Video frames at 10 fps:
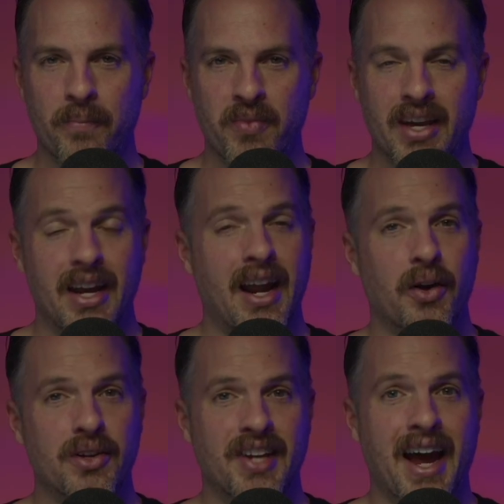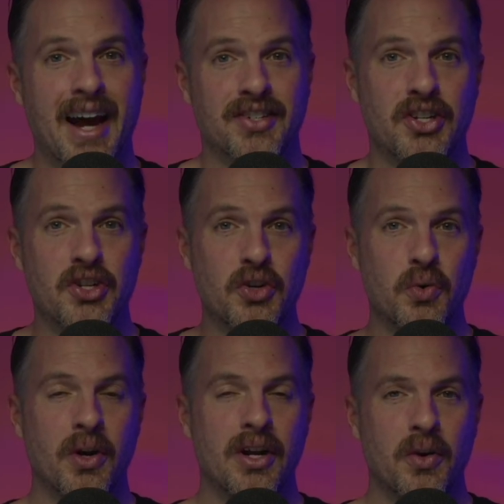and how this has to do
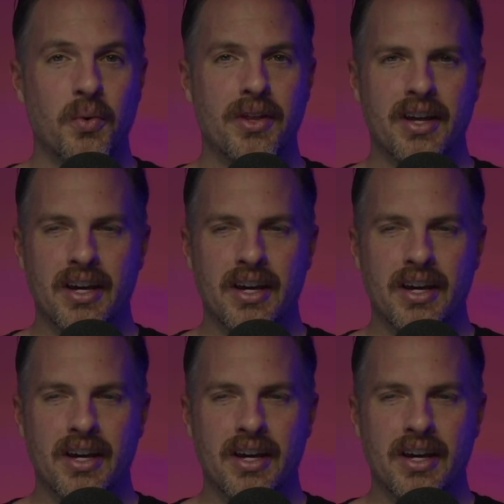with